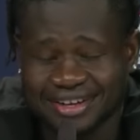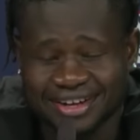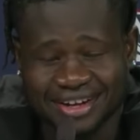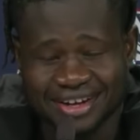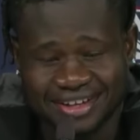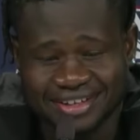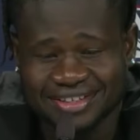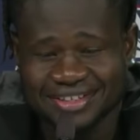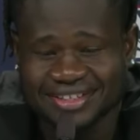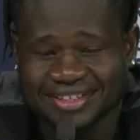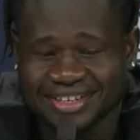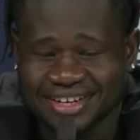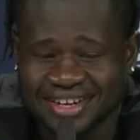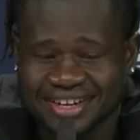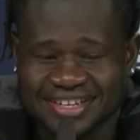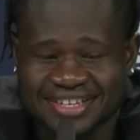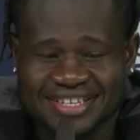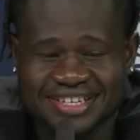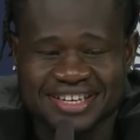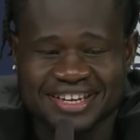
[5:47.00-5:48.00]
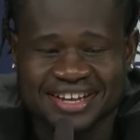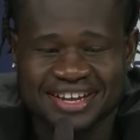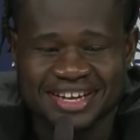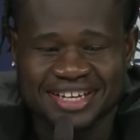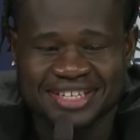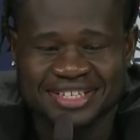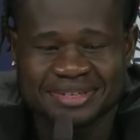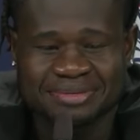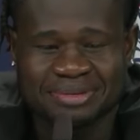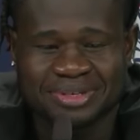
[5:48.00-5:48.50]
Yes, it
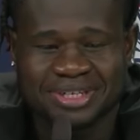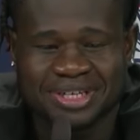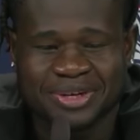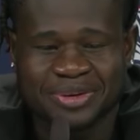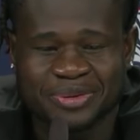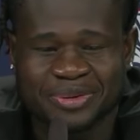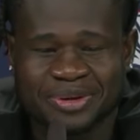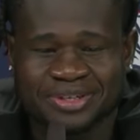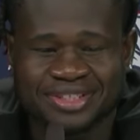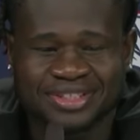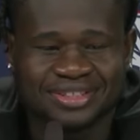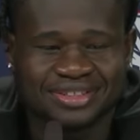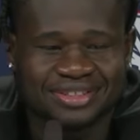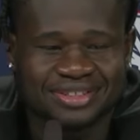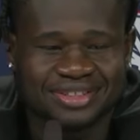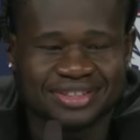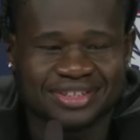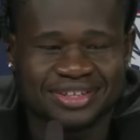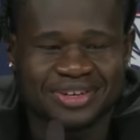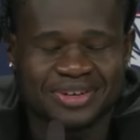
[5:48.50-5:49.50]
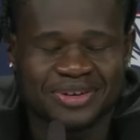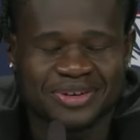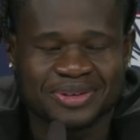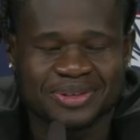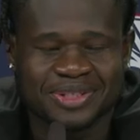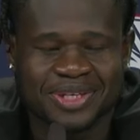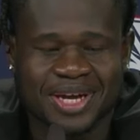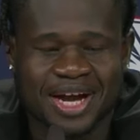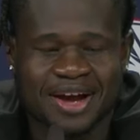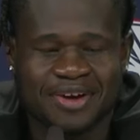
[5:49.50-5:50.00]
does, especially when, you
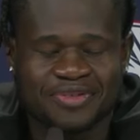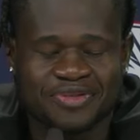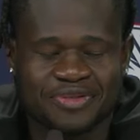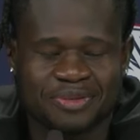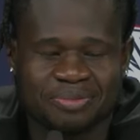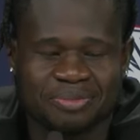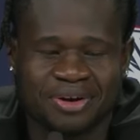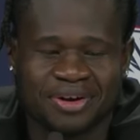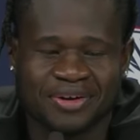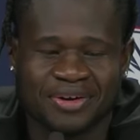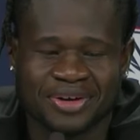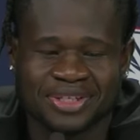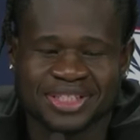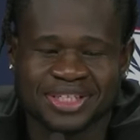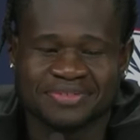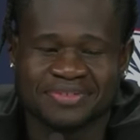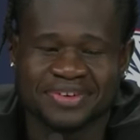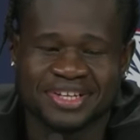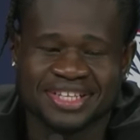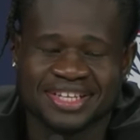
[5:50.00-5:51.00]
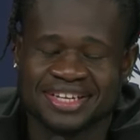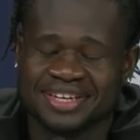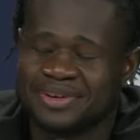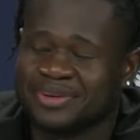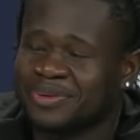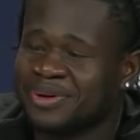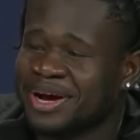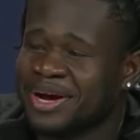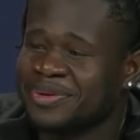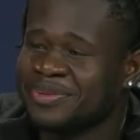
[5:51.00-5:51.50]
know, you have to pronounce everything the
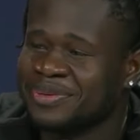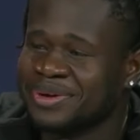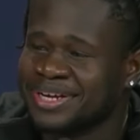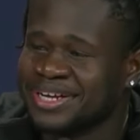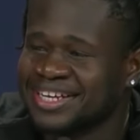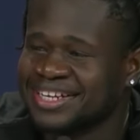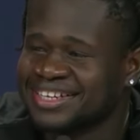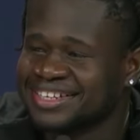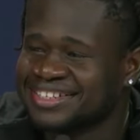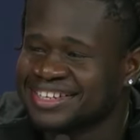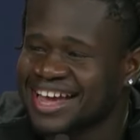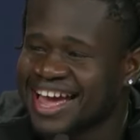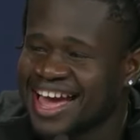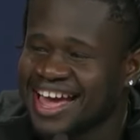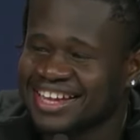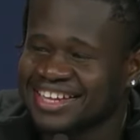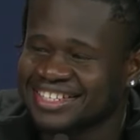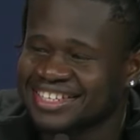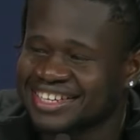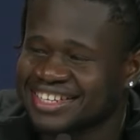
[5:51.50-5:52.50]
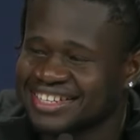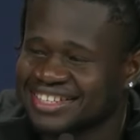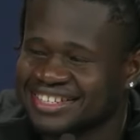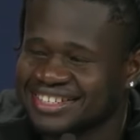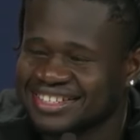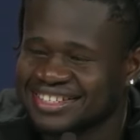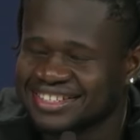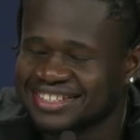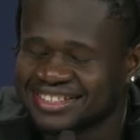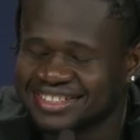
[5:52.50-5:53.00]
right way and
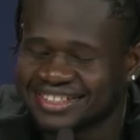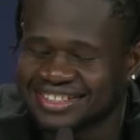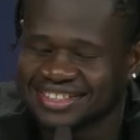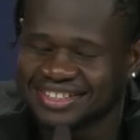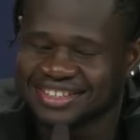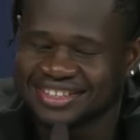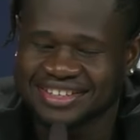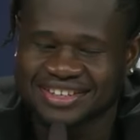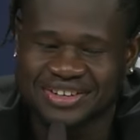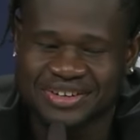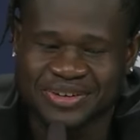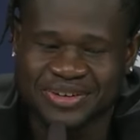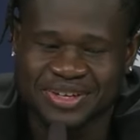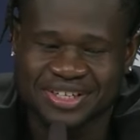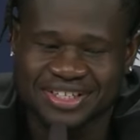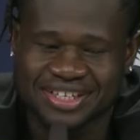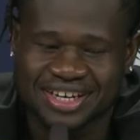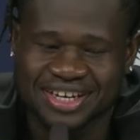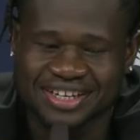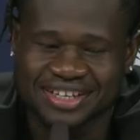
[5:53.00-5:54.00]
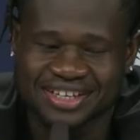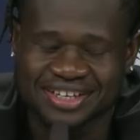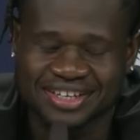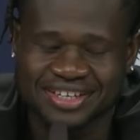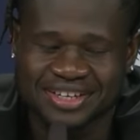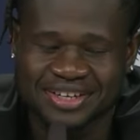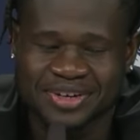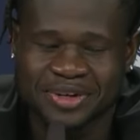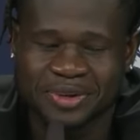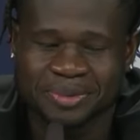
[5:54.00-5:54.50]
accent, and you know, it's kind
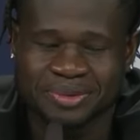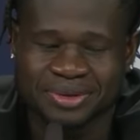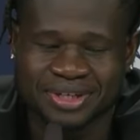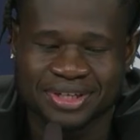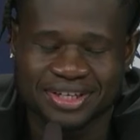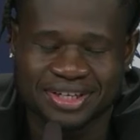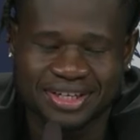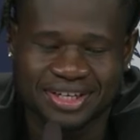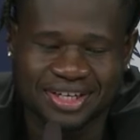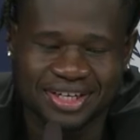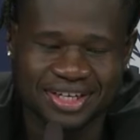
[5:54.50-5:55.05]
of a little bit,